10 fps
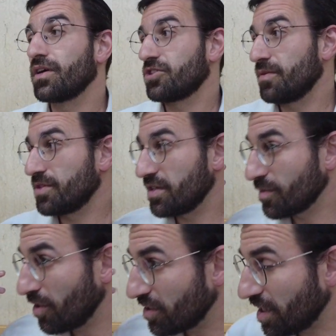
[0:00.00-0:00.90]
Hashem says,
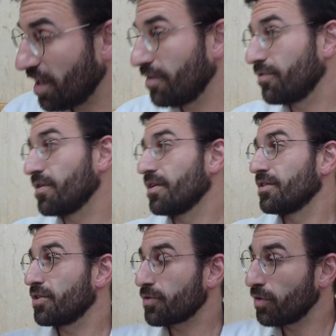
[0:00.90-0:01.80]
I'm going to
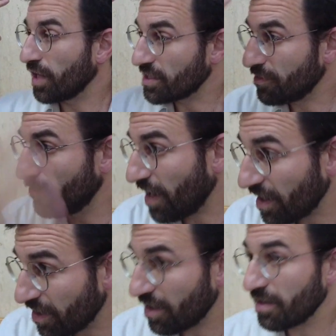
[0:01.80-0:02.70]
throw lots of
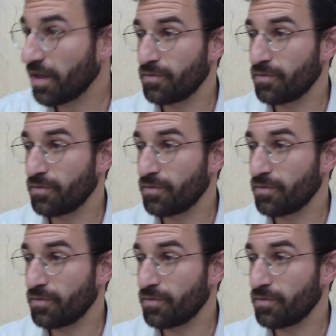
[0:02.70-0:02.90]
fire.